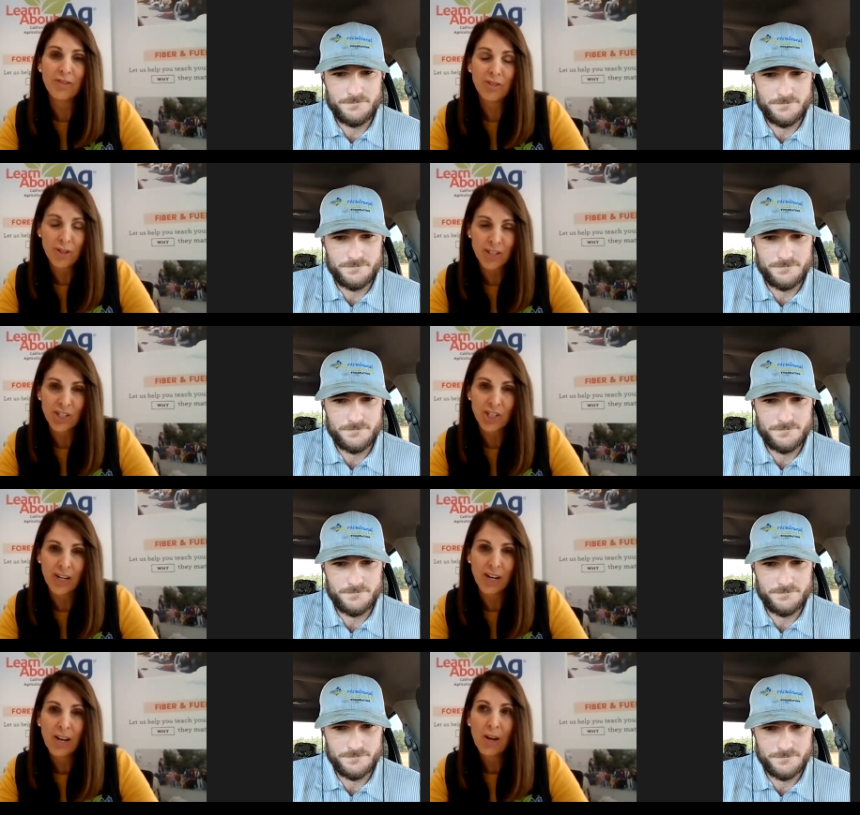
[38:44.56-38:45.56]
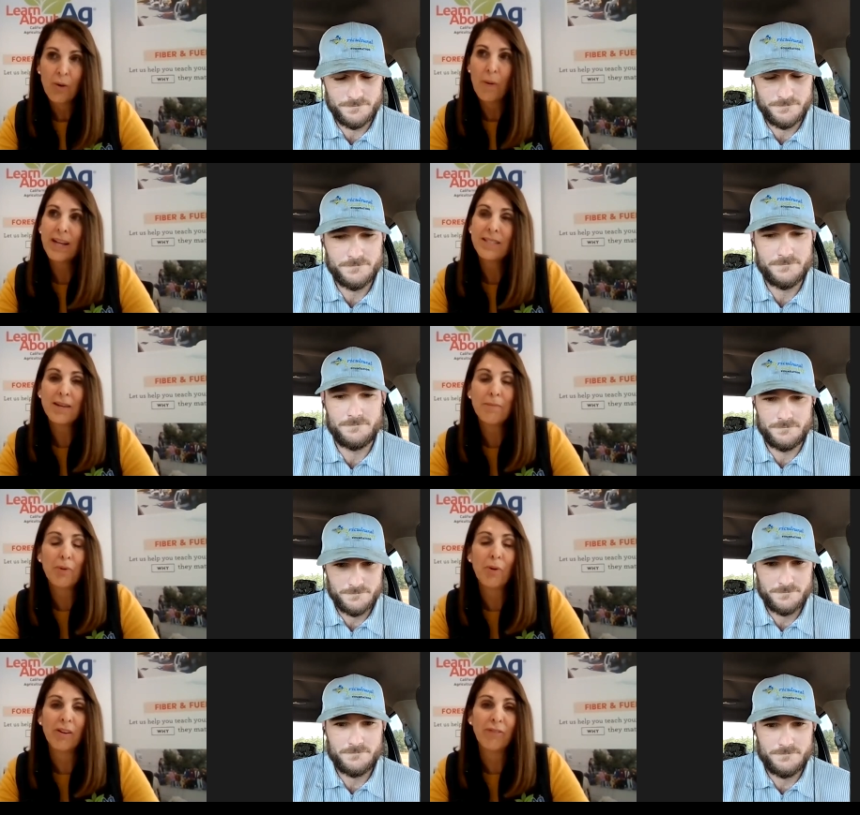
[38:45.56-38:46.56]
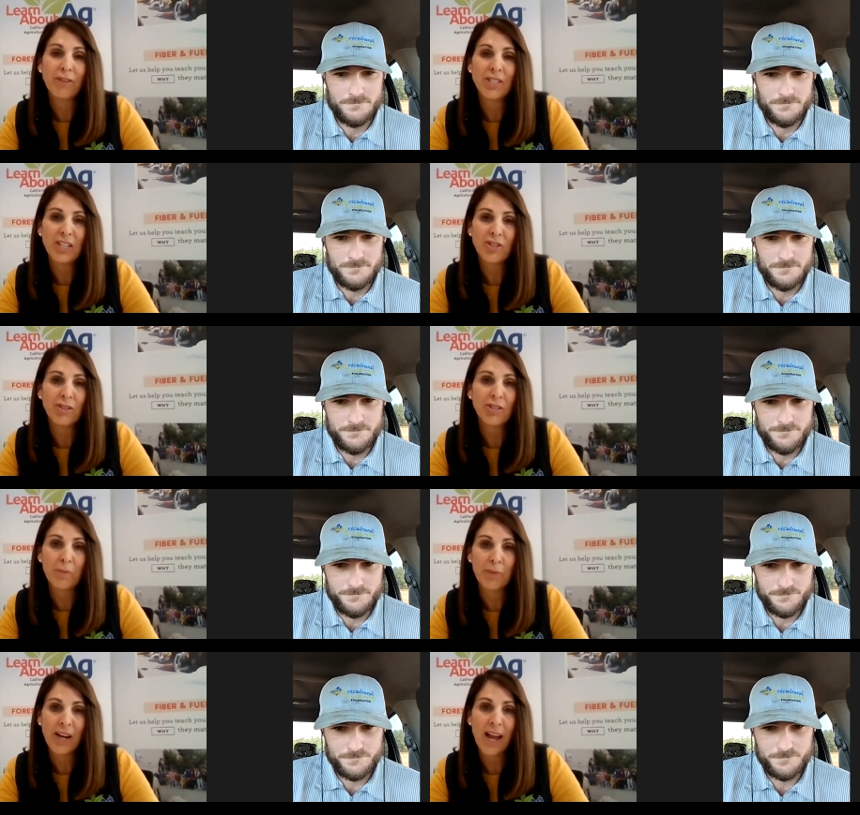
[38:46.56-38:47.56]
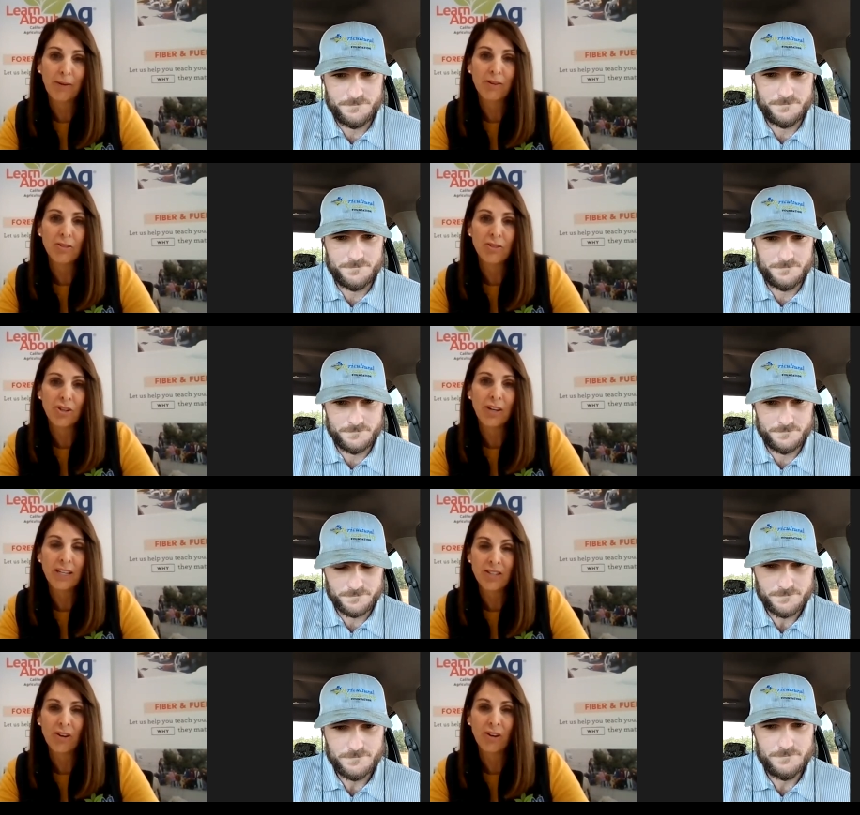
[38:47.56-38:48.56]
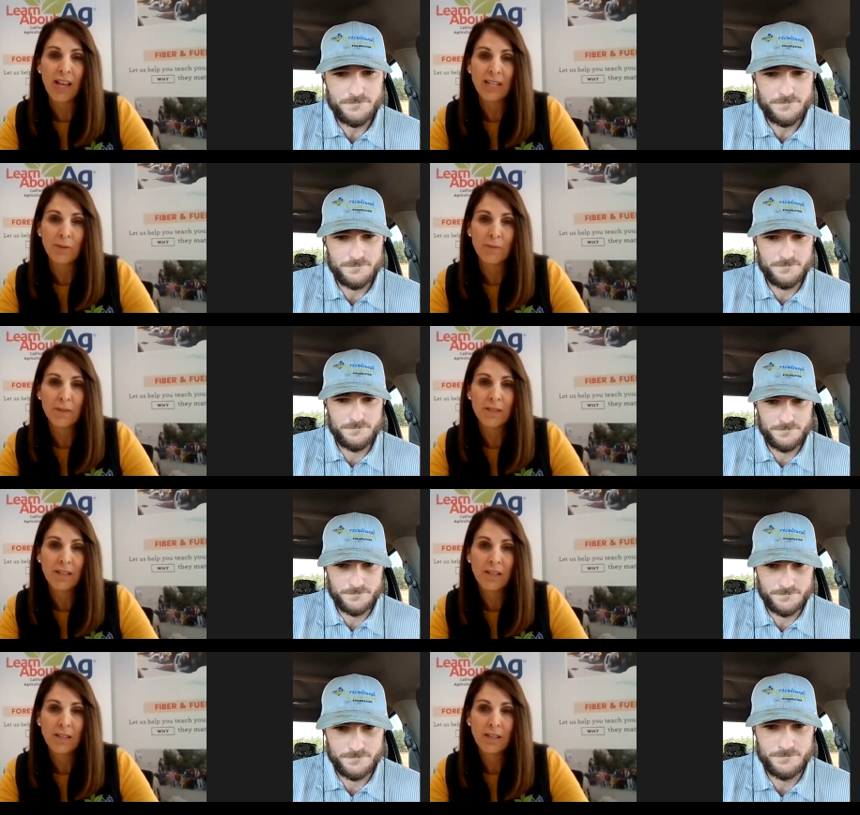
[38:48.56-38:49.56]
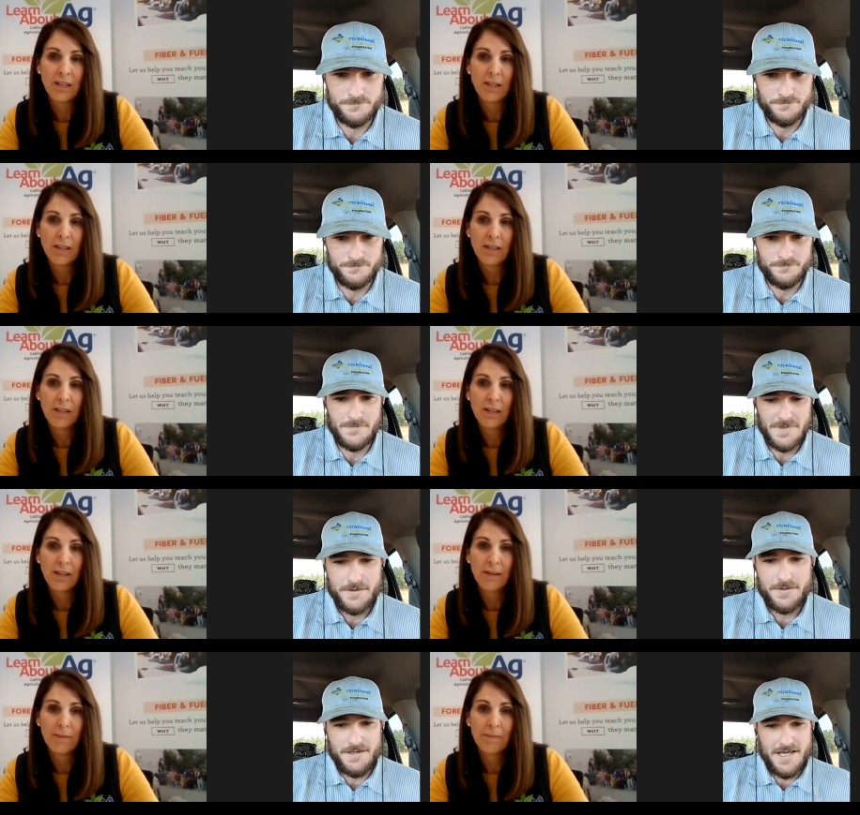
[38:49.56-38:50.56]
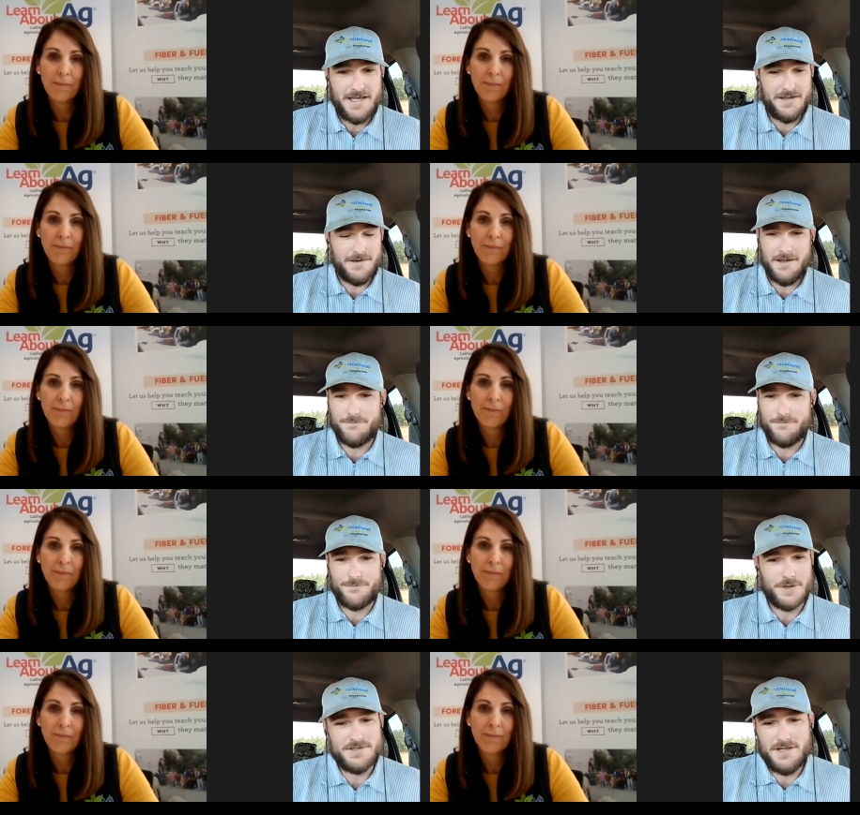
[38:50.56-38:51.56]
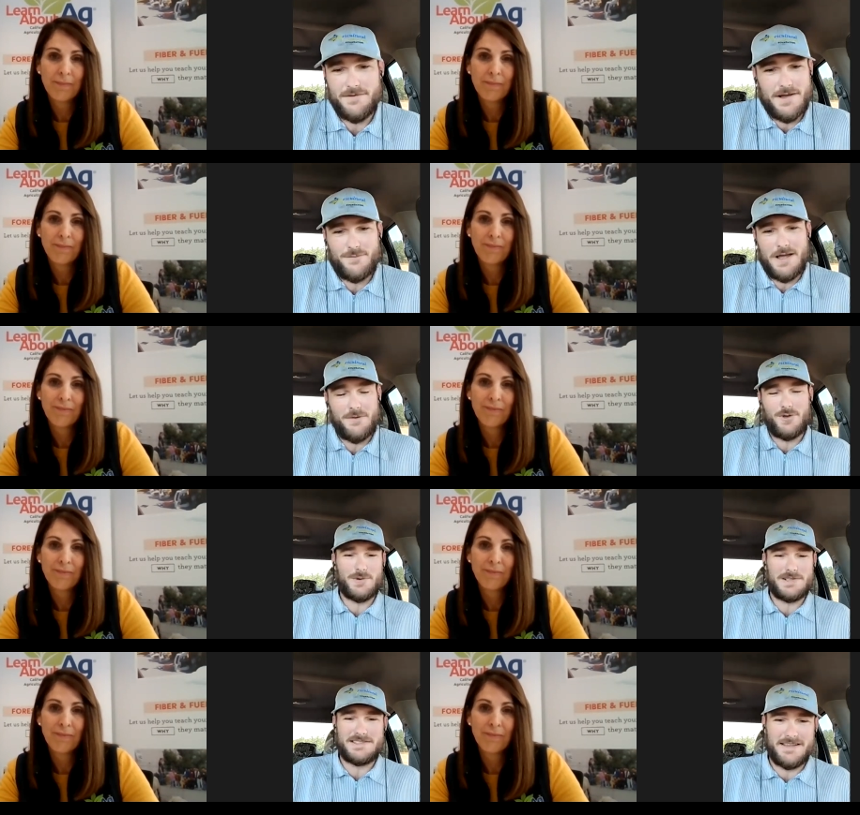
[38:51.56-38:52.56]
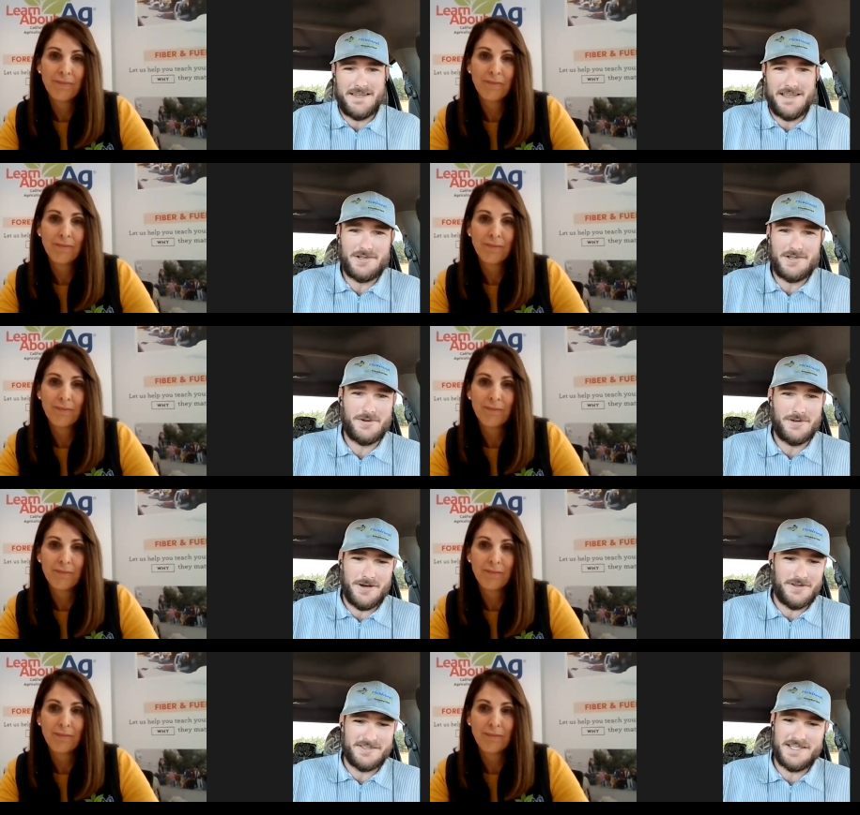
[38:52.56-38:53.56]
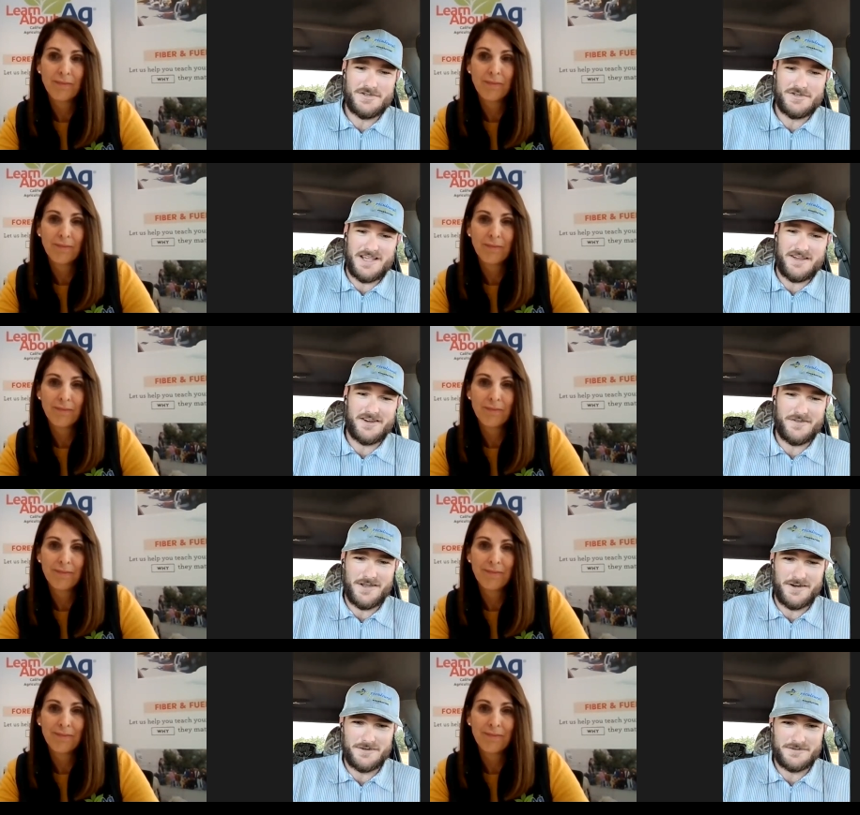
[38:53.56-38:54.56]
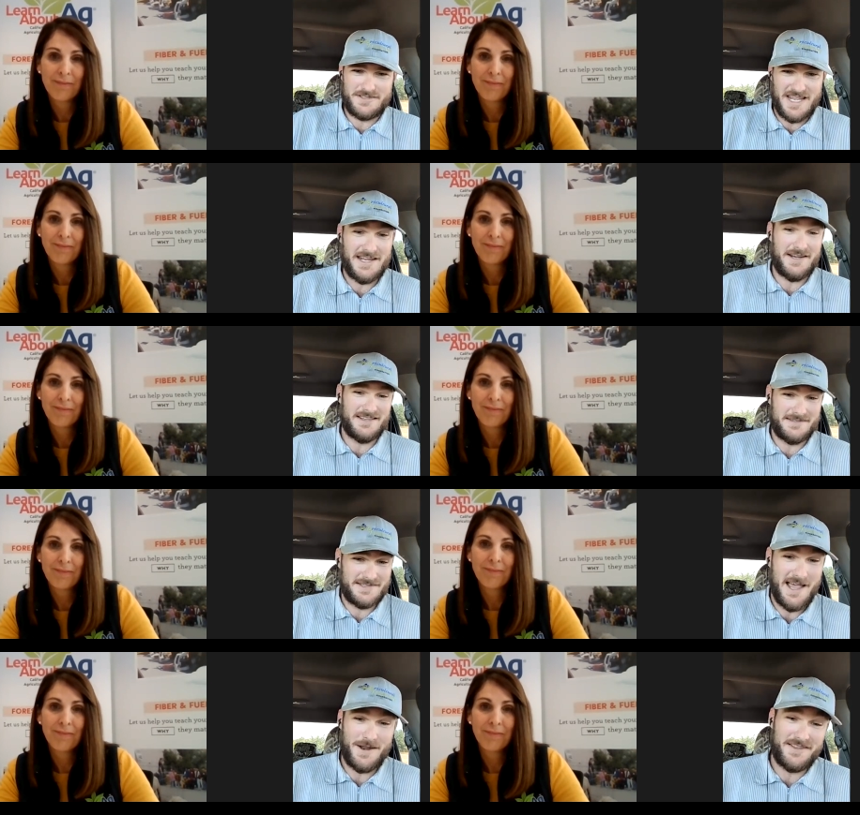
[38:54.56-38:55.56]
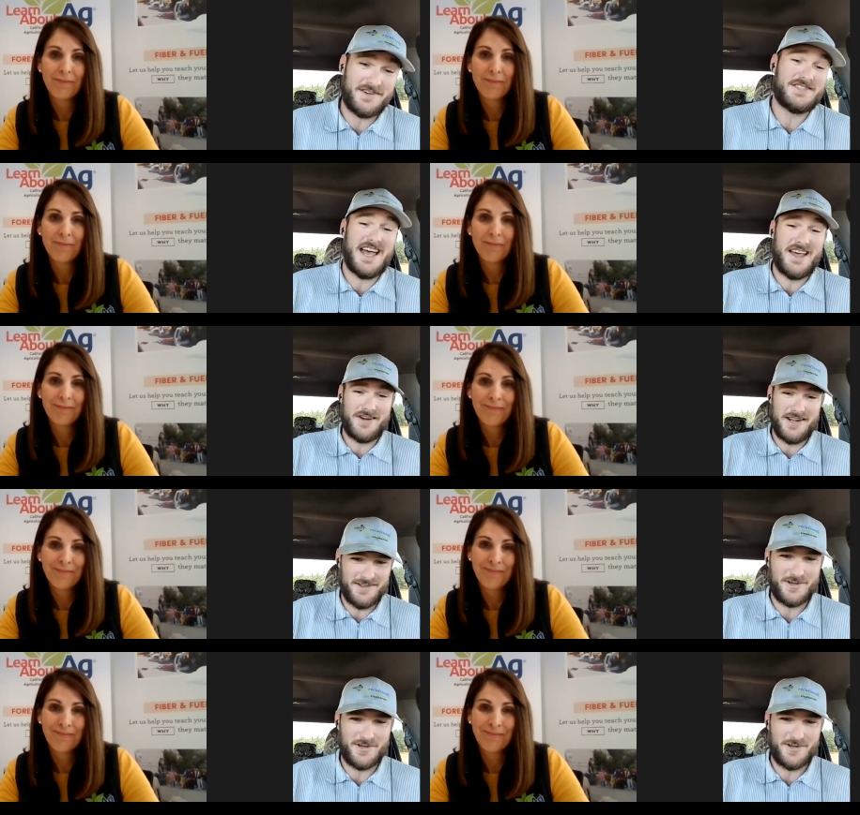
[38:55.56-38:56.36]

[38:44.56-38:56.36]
Speaker 1: with the tradition. Why is it important for teachers to bring agriculture into their classrooms?
Speaker 2: Yeah, and, and first off, I, I really want to say thank you to all the teachers out here that are taking a time out of their Saturday to